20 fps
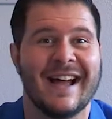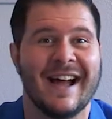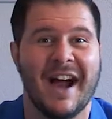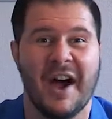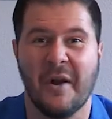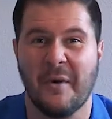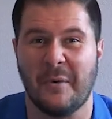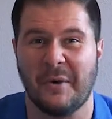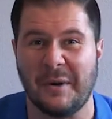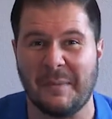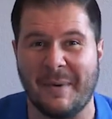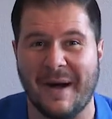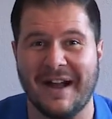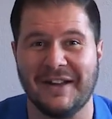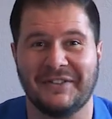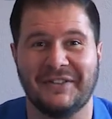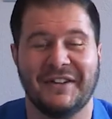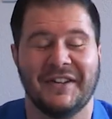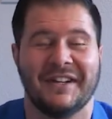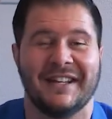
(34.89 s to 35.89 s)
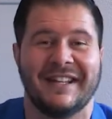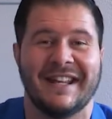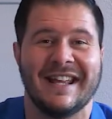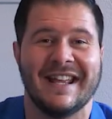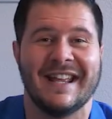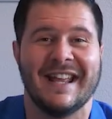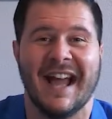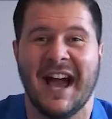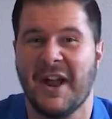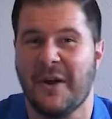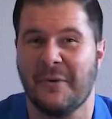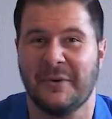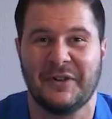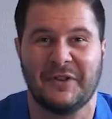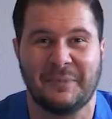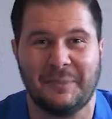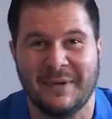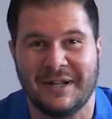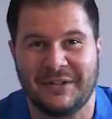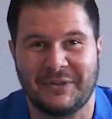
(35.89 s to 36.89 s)
I don't want to buy turnkey. I don't want
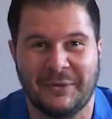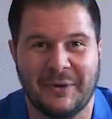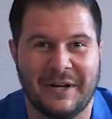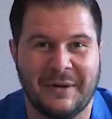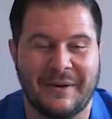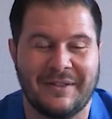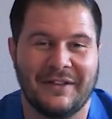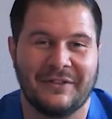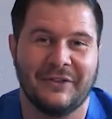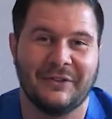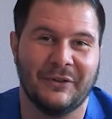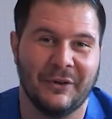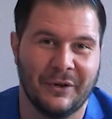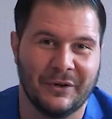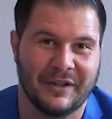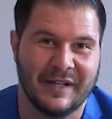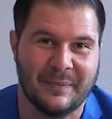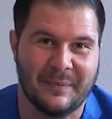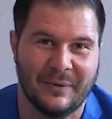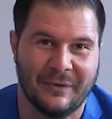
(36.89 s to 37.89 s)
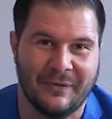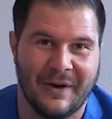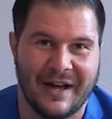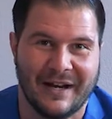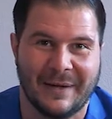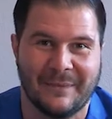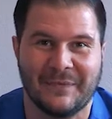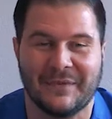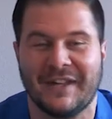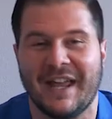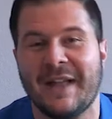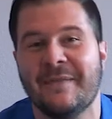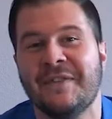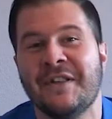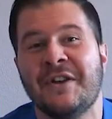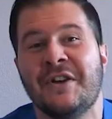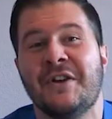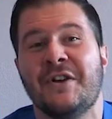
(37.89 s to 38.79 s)
to speak to anyone that's a turnkey provider, okay?